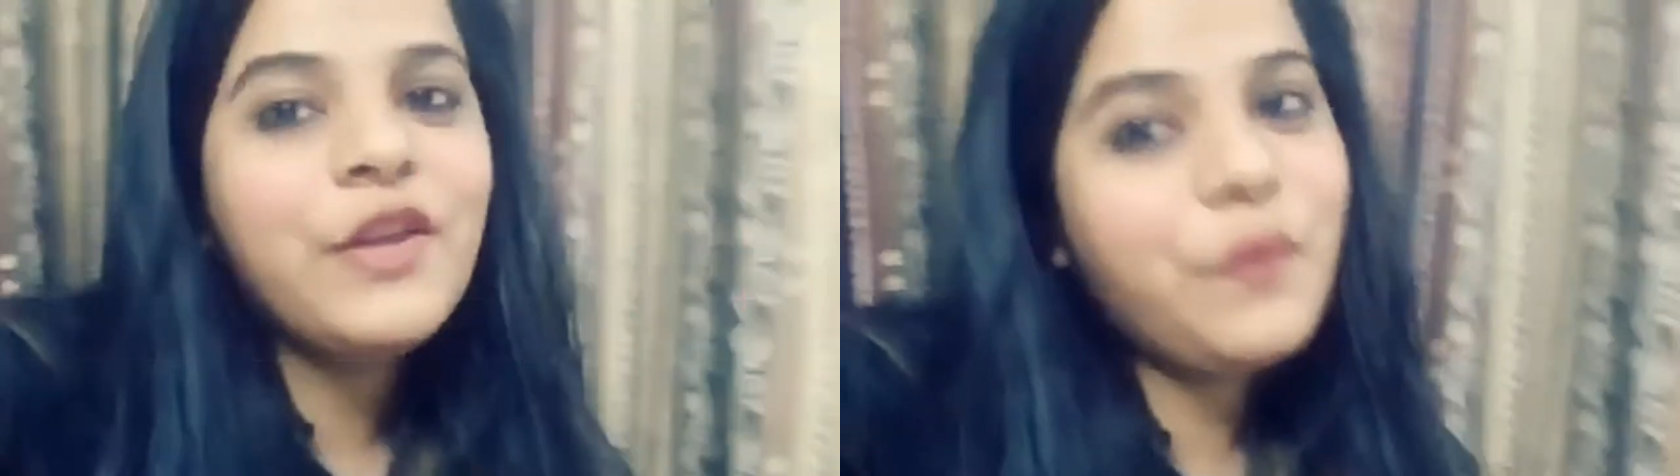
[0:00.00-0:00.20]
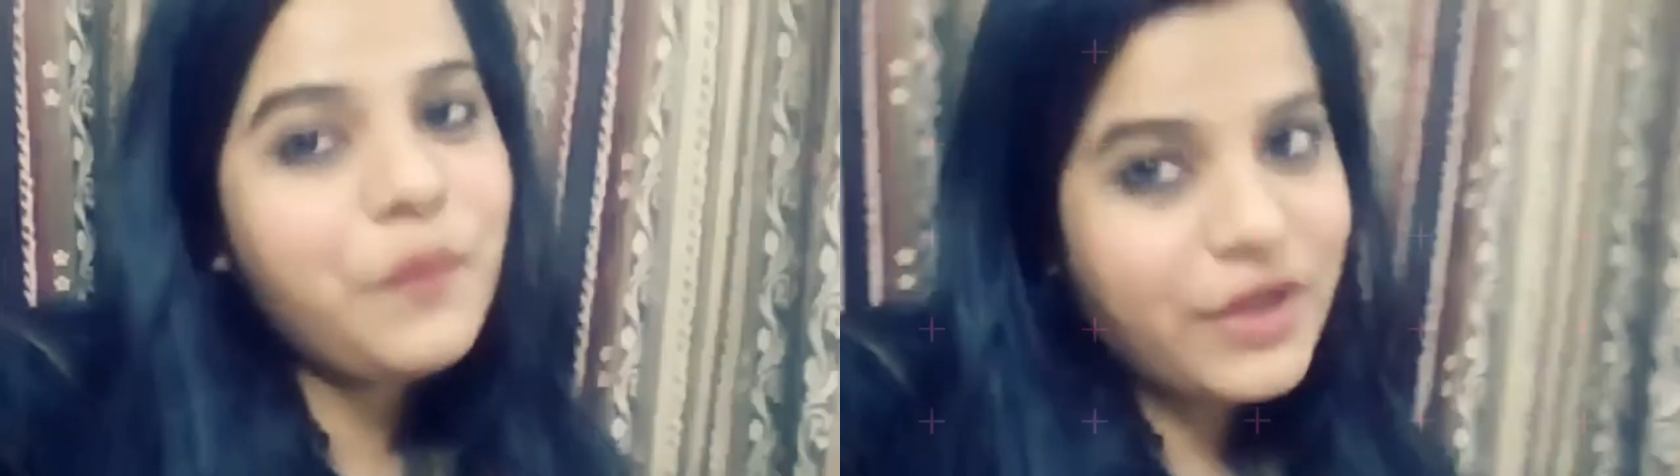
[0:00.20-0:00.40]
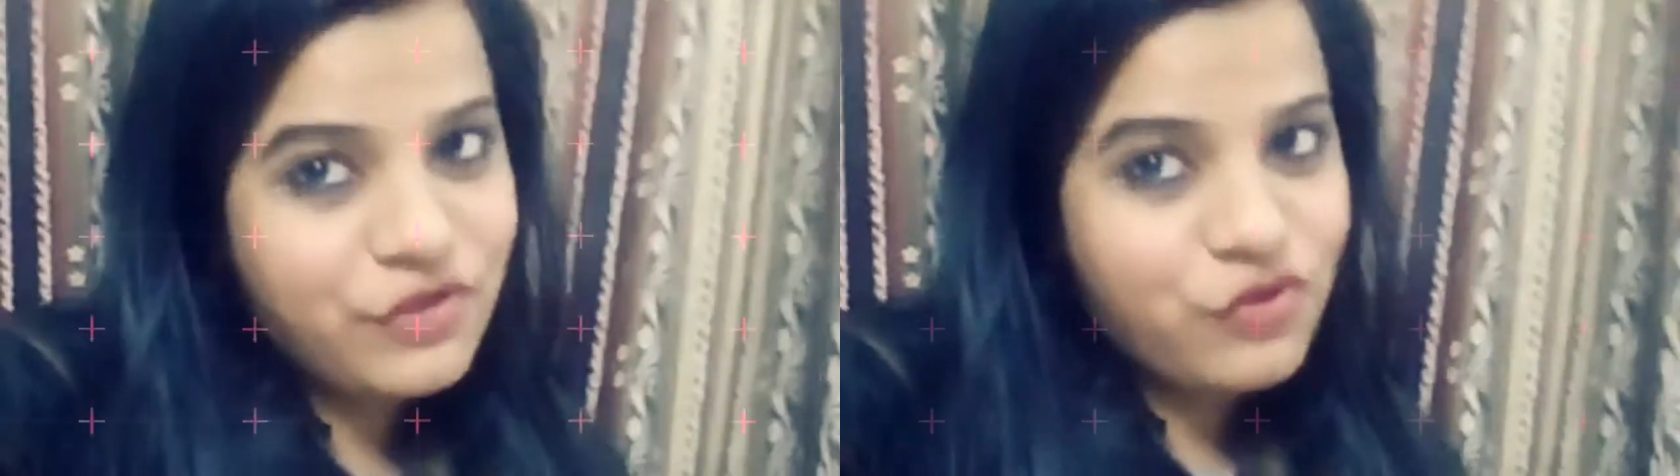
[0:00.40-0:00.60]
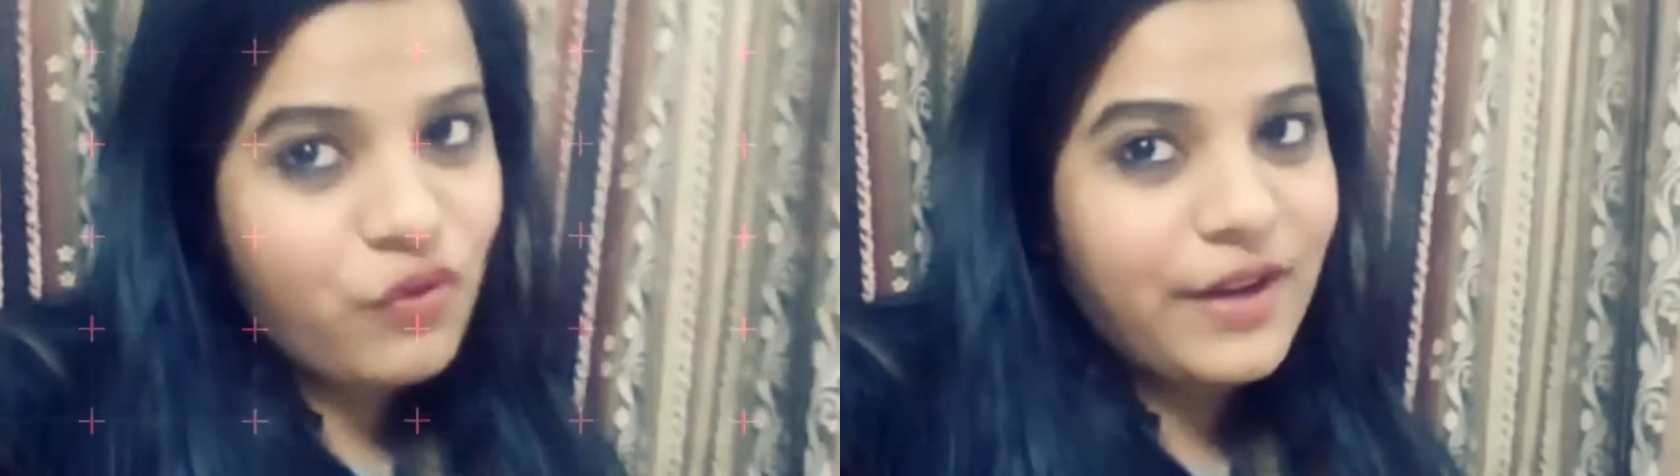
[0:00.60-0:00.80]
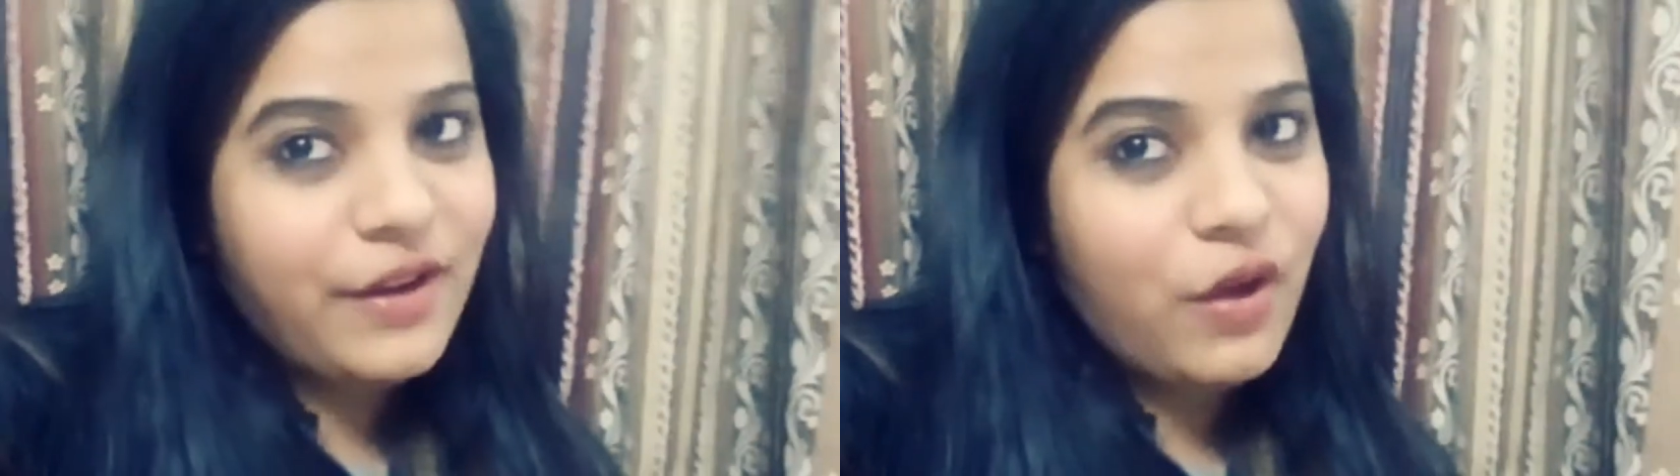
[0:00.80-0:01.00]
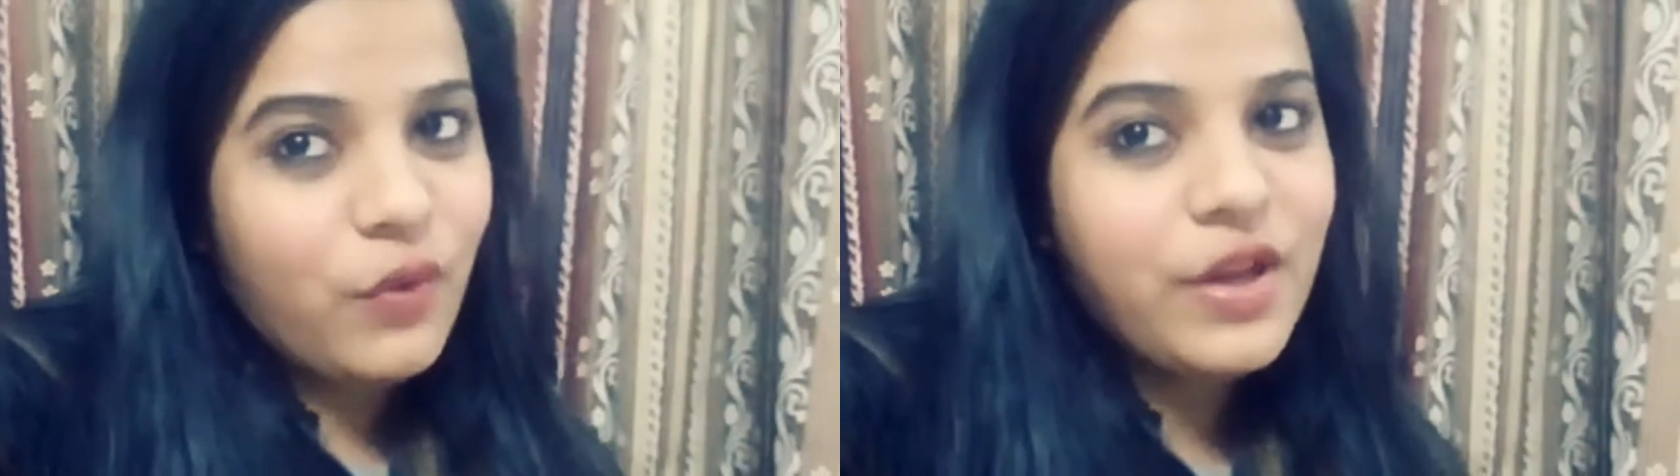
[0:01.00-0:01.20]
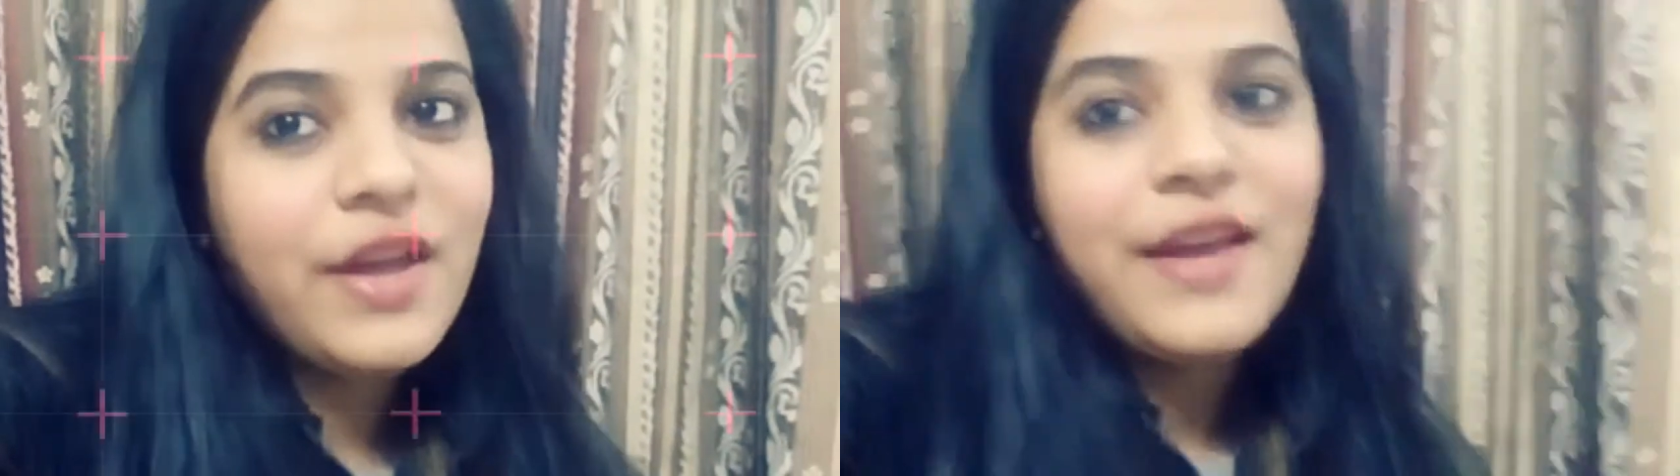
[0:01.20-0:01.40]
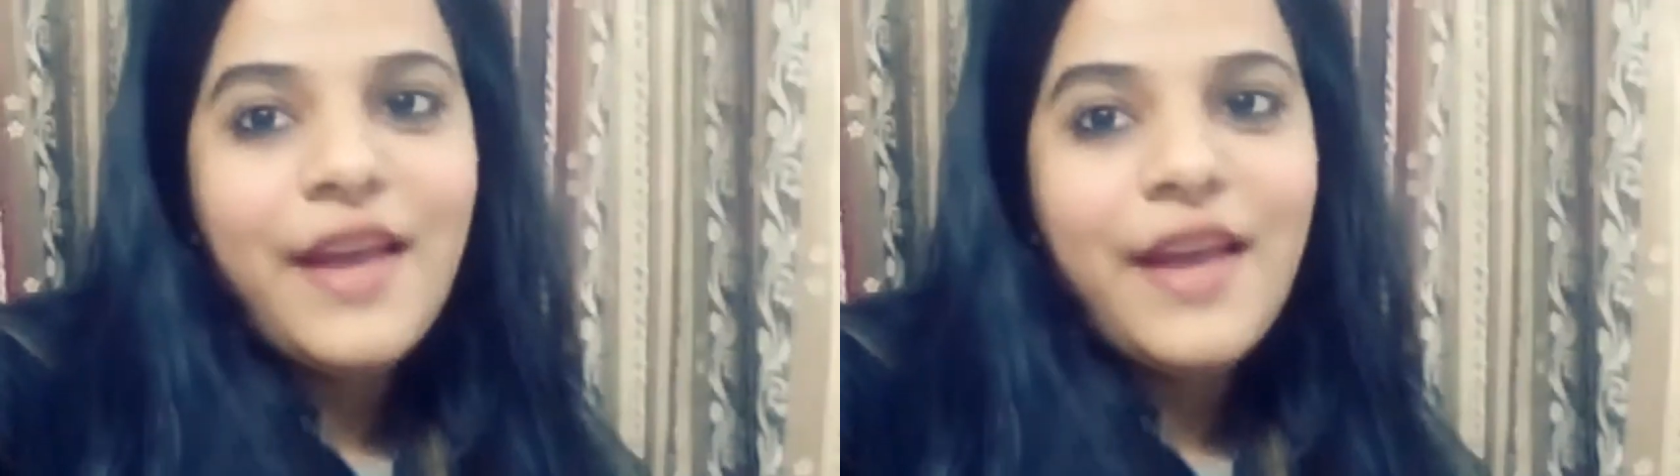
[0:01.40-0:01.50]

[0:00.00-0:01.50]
You must try it out.